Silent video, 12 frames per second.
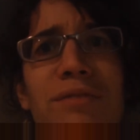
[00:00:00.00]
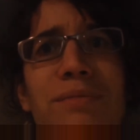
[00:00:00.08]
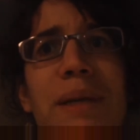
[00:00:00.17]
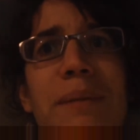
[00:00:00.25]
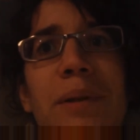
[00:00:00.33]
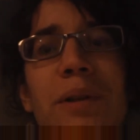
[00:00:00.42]
of
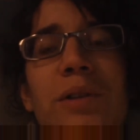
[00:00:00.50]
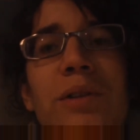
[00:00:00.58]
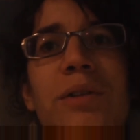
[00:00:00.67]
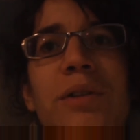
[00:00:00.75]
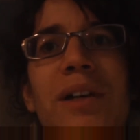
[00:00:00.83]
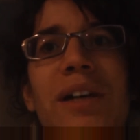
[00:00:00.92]
people
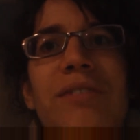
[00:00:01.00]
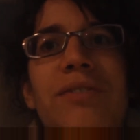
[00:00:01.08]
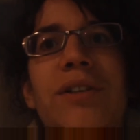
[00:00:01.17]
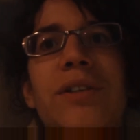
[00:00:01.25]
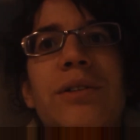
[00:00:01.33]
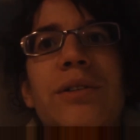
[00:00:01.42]
who,
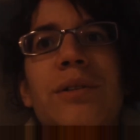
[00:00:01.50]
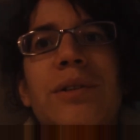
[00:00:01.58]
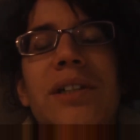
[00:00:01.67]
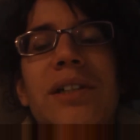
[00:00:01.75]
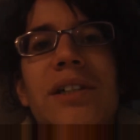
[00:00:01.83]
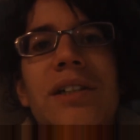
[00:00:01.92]
if
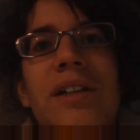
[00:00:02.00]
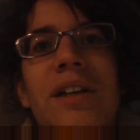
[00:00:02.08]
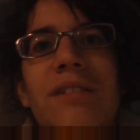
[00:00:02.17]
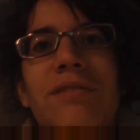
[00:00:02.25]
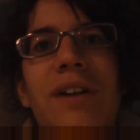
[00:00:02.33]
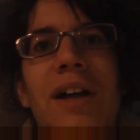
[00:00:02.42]
you
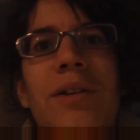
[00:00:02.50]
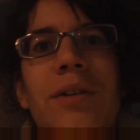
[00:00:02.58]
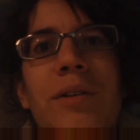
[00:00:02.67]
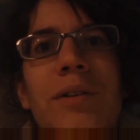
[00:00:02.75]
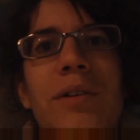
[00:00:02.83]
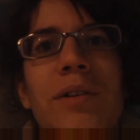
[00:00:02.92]

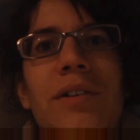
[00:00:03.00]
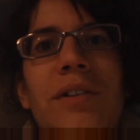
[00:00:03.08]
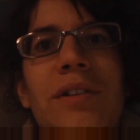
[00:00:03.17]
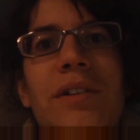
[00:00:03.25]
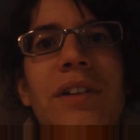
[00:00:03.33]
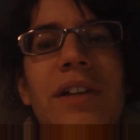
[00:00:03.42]
unfollow,
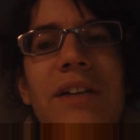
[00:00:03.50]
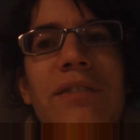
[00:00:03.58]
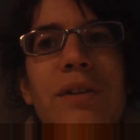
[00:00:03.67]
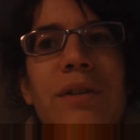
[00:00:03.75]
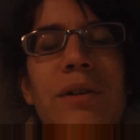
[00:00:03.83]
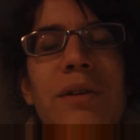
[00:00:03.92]
like
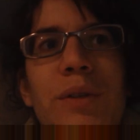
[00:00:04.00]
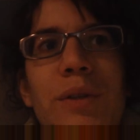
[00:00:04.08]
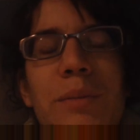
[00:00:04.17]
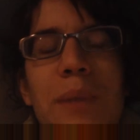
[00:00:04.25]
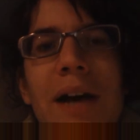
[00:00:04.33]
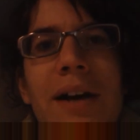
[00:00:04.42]
if you if
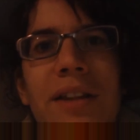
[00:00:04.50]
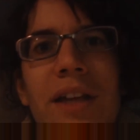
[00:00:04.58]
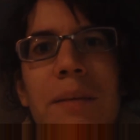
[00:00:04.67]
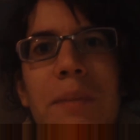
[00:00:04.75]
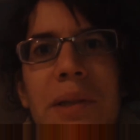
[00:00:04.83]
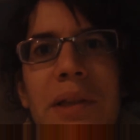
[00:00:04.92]
you block
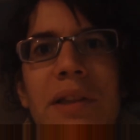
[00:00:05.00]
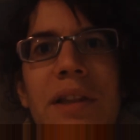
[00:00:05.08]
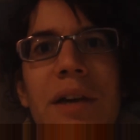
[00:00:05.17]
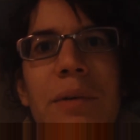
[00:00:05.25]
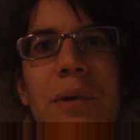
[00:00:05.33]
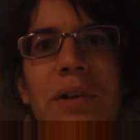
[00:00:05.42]
them and
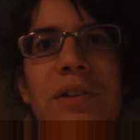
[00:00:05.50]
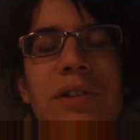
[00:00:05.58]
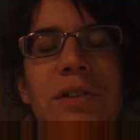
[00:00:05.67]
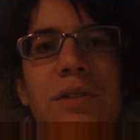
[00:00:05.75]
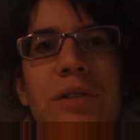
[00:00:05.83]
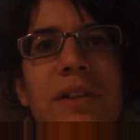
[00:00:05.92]
they were
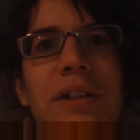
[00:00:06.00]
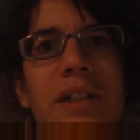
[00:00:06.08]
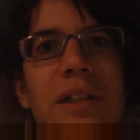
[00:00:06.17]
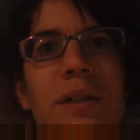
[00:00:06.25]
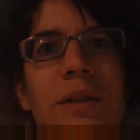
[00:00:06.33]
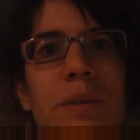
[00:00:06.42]
to,
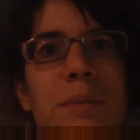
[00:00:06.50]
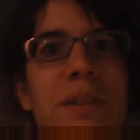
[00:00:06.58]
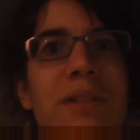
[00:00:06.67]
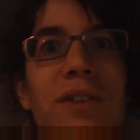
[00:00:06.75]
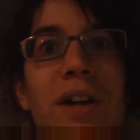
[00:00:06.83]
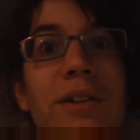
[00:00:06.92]
whoops,
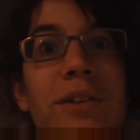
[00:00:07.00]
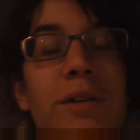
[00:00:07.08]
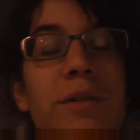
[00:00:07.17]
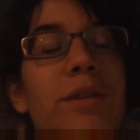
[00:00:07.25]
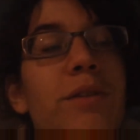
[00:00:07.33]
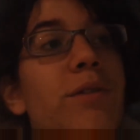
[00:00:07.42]
unfollow
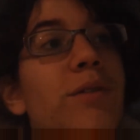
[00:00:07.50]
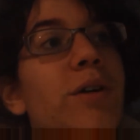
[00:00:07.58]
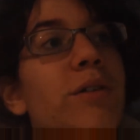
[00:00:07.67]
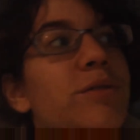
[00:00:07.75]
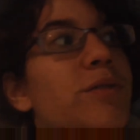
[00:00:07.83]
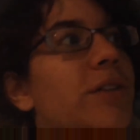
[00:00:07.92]
you through
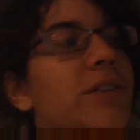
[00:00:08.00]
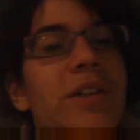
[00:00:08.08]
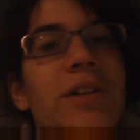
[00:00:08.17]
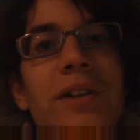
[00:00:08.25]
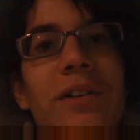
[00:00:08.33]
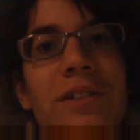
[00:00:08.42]
no fault of
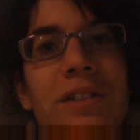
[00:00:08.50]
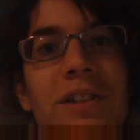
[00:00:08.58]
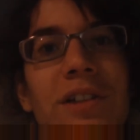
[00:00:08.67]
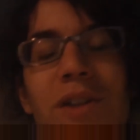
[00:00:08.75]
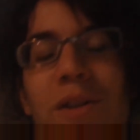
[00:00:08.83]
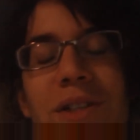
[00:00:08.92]
their own,
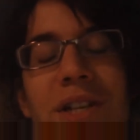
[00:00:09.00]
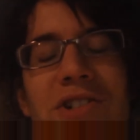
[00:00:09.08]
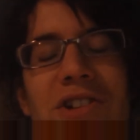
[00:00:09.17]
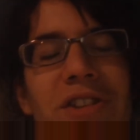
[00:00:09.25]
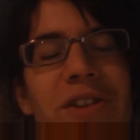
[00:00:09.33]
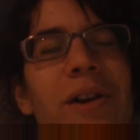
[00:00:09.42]
you know, no
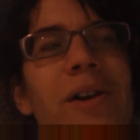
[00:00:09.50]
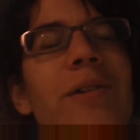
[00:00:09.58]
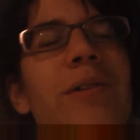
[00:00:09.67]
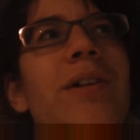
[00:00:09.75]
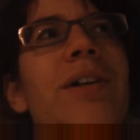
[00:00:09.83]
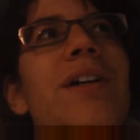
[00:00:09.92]
intention of their
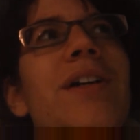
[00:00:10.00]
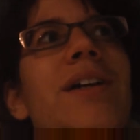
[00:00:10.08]
own,